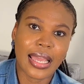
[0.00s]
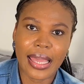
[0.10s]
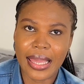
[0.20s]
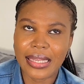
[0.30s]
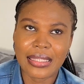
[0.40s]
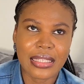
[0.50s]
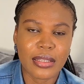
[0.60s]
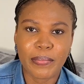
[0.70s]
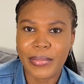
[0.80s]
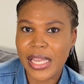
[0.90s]
eggs,
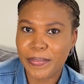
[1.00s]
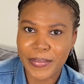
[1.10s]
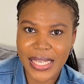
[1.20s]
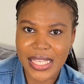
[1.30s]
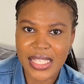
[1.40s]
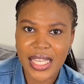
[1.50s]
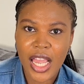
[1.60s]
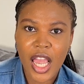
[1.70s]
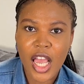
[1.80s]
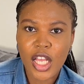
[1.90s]
baked beans,
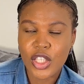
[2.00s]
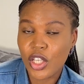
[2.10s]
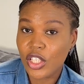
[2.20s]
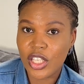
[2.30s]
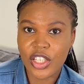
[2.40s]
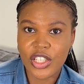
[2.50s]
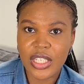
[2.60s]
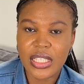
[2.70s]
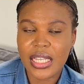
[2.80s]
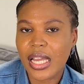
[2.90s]

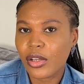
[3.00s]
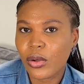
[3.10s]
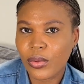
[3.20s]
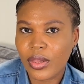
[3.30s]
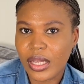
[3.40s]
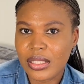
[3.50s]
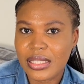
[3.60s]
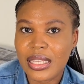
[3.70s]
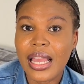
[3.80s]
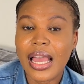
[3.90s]
sausages, and all that.
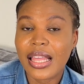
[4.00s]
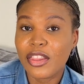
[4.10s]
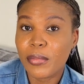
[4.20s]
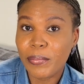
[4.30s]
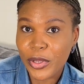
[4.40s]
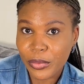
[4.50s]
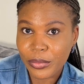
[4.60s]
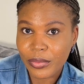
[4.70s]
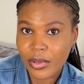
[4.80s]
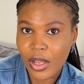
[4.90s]
And the
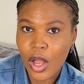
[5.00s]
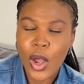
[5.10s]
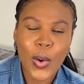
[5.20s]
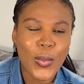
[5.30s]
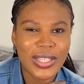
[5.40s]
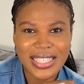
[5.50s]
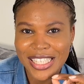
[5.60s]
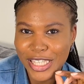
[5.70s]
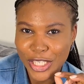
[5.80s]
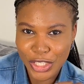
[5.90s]
meal was
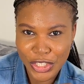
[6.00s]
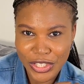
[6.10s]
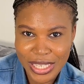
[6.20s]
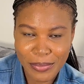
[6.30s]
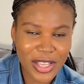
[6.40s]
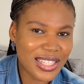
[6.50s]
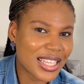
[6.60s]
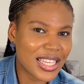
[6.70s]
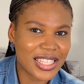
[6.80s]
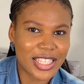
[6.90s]
delicious. I'm not
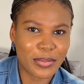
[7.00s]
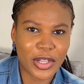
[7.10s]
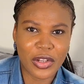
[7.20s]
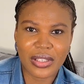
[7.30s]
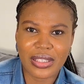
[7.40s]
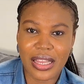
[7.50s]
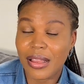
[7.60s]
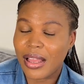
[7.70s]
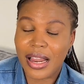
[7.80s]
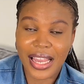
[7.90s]
saying this because,
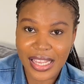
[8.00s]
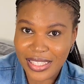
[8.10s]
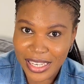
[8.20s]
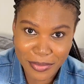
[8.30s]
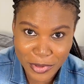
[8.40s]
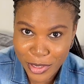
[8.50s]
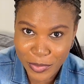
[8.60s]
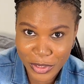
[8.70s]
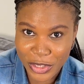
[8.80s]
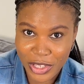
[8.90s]
like I said, I'm not
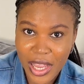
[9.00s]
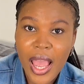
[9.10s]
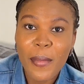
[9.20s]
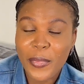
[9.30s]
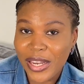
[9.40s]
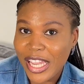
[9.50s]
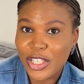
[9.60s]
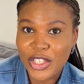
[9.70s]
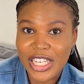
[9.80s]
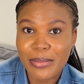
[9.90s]
sponsored, but I
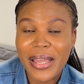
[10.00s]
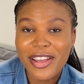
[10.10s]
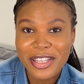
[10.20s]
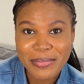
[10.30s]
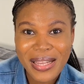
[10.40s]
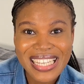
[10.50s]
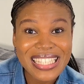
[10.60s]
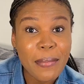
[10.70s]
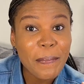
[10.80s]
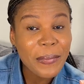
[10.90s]
enjoyed it. My husband is
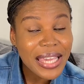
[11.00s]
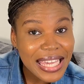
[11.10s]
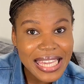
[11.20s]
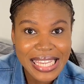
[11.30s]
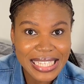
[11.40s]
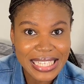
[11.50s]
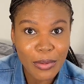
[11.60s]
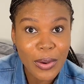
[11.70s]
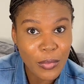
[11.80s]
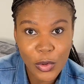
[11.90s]
a picky eater.
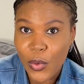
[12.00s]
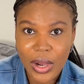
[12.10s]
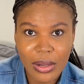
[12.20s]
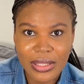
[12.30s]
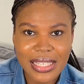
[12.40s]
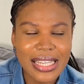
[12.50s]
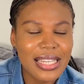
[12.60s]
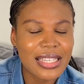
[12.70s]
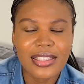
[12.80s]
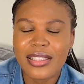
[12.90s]
When we go out,
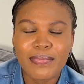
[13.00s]
it's